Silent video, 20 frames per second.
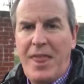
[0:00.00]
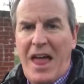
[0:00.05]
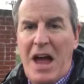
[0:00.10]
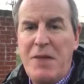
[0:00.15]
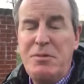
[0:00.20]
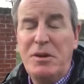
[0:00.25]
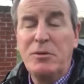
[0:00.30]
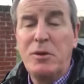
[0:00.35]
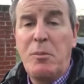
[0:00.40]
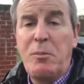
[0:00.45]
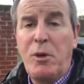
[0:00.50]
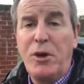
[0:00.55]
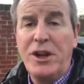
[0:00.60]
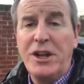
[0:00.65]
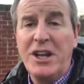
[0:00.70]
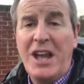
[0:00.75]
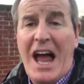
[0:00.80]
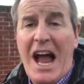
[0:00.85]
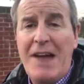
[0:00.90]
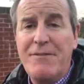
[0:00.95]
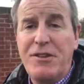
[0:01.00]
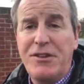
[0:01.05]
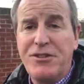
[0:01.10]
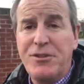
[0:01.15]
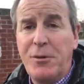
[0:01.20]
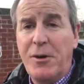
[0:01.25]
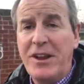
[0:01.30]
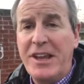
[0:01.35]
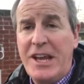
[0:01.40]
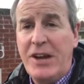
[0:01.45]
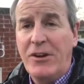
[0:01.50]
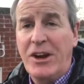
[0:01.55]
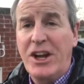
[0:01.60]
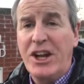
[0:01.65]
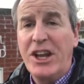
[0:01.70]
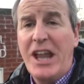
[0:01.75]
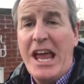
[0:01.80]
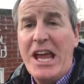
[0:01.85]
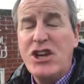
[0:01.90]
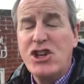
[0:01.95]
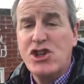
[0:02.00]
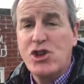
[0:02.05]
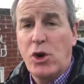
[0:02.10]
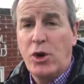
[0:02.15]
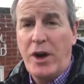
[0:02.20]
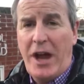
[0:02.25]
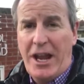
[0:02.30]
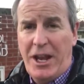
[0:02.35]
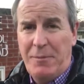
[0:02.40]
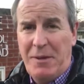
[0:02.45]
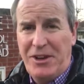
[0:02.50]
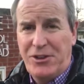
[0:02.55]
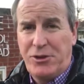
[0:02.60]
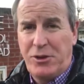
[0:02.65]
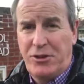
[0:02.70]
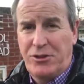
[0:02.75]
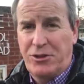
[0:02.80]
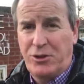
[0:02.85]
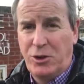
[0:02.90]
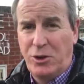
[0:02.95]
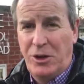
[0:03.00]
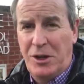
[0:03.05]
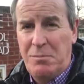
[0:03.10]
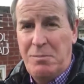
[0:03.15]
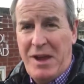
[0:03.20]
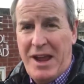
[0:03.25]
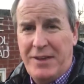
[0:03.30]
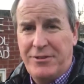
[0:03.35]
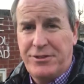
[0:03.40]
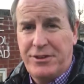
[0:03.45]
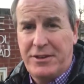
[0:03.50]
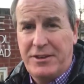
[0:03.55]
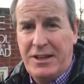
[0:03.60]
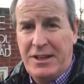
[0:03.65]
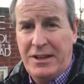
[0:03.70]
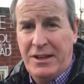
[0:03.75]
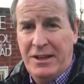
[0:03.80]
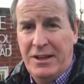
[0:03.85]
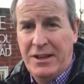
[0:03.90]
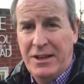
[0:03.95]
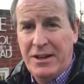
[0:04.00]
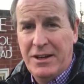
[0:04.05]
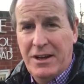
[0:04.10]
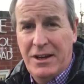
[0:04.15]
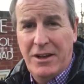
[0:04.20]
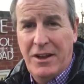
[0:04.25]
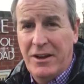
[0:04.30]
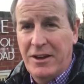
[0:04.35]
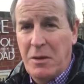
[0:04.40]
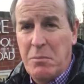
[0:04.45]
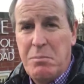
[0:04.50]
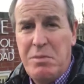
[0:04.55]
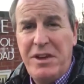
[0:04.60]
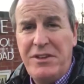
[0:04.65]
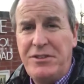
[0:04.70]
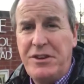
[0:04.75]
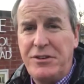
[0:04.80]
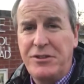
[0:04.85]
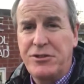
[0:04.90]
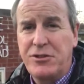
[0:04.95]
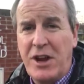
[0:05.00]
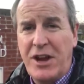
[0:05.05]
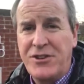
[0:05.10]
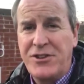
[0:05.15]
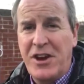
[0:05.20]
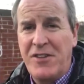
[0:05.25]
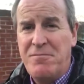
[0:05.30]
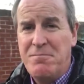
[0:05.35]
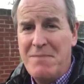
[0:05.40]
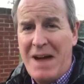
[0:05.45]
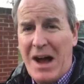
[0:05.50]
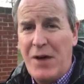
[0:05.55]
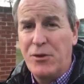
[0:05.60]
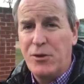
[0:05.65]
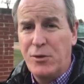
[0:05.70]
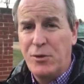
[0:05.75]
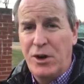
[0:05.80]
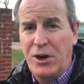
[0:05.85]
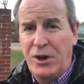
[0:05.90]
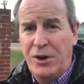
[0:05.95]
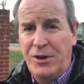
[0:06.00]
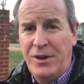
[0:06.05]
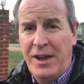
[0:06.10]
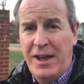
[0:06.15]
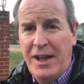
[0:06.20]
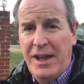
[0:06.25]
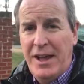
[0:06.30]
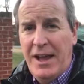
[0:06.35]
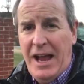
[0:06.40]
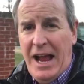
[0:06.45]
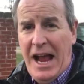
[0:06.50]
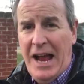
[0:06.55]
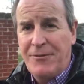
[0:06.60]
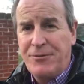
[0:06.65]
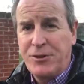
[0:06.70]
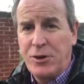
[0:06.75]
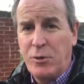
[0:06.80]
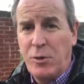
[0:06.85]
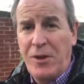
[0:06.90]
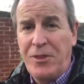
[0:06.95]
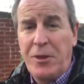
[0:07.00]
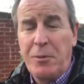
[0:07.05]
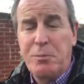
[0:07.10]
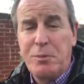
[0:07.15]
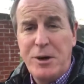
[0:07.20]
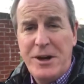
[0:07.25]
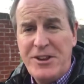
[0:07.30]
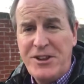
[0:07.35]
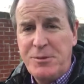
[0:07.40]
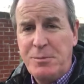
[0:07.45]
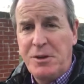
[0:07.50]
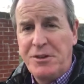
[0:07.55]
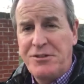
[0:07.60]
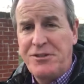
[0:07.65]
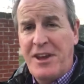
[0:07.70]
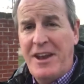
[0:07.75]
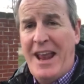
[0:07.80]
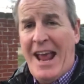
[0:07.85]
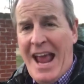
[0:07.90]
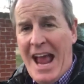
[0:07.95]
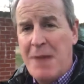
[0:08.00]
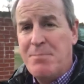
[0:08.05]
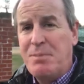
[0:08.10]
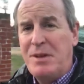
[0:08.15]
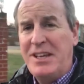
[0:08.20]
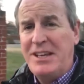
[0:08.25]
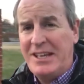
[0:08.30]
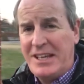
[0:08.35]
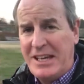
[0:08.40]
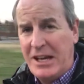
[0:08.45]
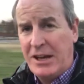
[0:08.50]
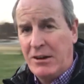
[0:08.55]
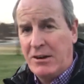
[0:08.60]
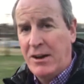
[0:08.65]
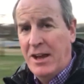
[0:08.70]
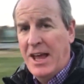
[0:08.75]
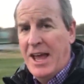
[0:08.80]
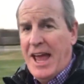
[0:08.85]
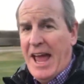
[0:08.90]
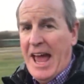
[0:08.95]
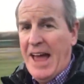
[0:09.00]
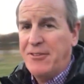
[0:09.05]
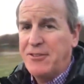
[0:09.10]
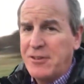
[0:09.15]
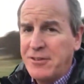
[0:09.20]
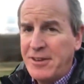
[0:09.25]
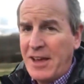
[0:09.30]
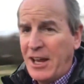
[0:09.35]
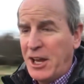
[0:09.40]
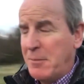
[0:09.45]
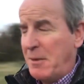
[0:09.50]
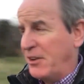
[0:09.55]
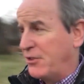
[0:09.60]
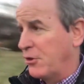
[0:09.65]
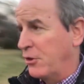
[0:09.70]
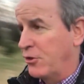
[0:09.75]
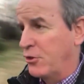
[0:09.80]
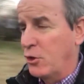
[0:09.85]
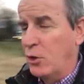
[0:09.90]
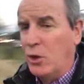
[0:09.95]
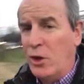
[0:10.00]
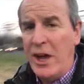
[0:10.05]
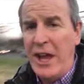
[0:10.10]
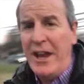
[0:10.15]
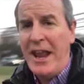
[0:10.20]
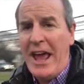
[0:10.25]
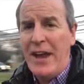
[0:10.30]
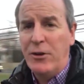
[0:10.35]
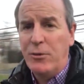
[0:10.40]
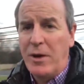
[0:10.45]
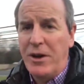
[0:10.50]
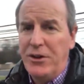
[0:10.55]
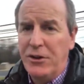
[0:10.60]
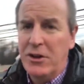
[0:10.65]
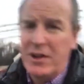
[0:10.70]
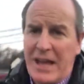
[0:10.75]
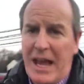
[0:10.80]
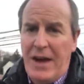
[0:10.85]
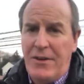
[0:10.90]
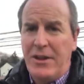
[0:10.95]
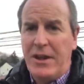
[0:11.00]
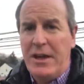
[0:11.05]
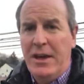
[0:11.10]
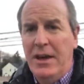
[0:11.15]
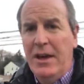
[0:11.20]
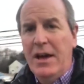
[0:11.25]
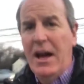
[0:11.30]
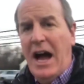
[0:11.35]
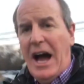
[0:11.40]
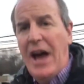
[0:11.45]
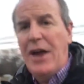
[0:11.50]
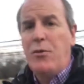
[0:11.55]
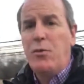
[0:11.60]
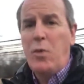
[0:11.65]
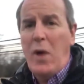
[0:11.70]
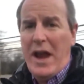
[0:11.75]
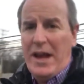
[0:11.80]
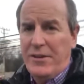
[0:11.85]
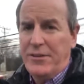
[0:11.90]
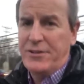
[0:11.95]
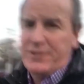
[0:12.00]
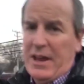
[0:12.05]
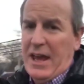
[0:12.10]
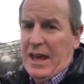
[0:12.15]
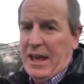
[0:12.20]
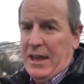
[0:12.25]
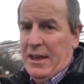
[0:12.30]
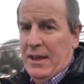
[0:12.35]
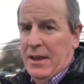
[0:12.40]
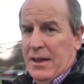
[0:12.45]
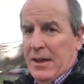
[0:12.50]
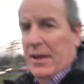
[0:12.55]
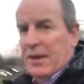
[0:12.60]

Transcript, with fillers: I've been reporting live this morning here at Lakeshore Elementary School in Pasadena along a busy stretch of Mountain Road after what the principal said happened here at this elementary school in Anne Arundel County on Wednesday.